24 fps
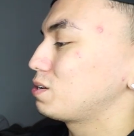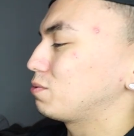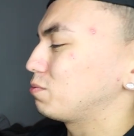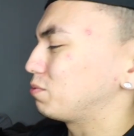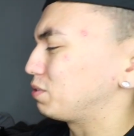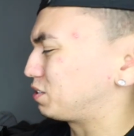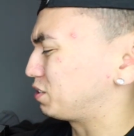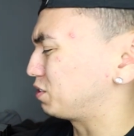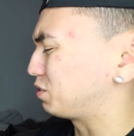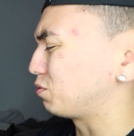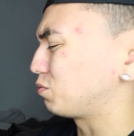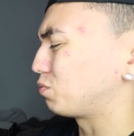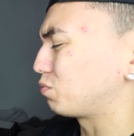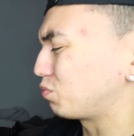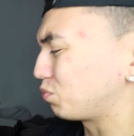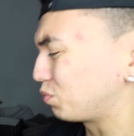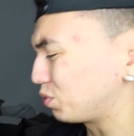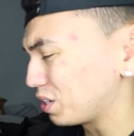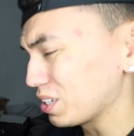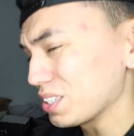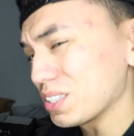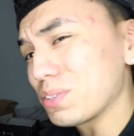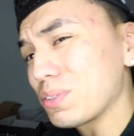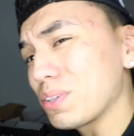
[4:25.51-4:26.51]
which is a
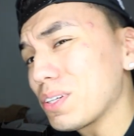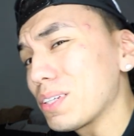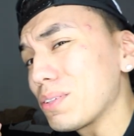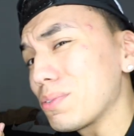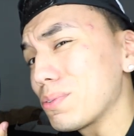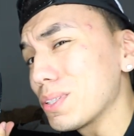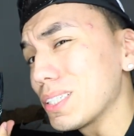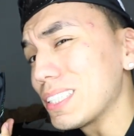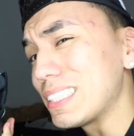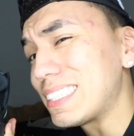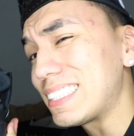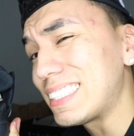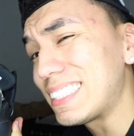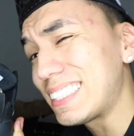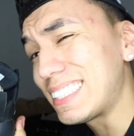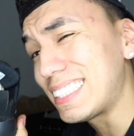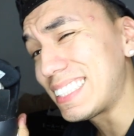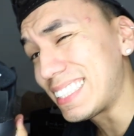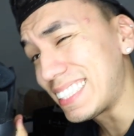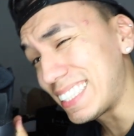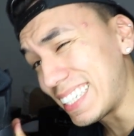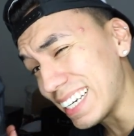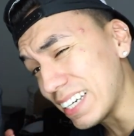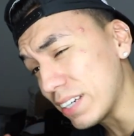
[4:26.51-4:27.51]
really, really, really
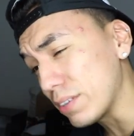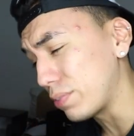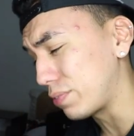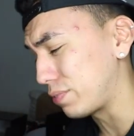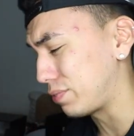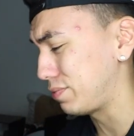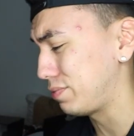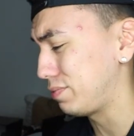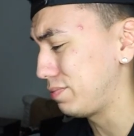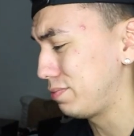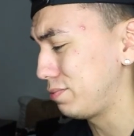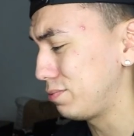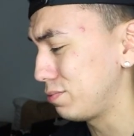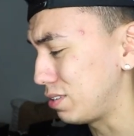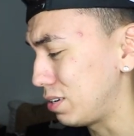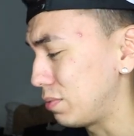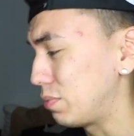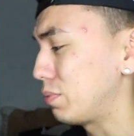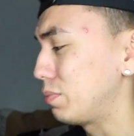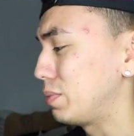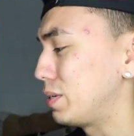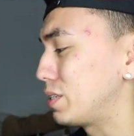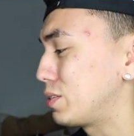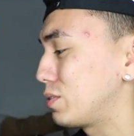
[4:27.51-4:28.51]
stiff
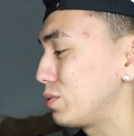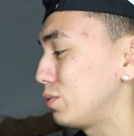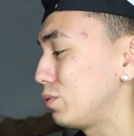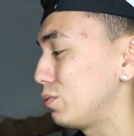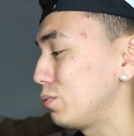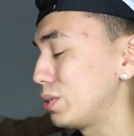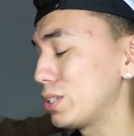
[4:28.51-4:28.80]
rubber midsole,